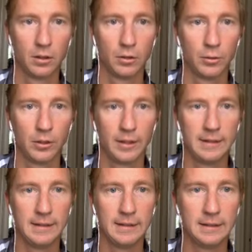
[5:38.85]
Three
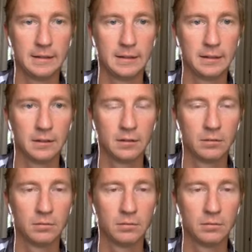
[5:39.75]
ideas here.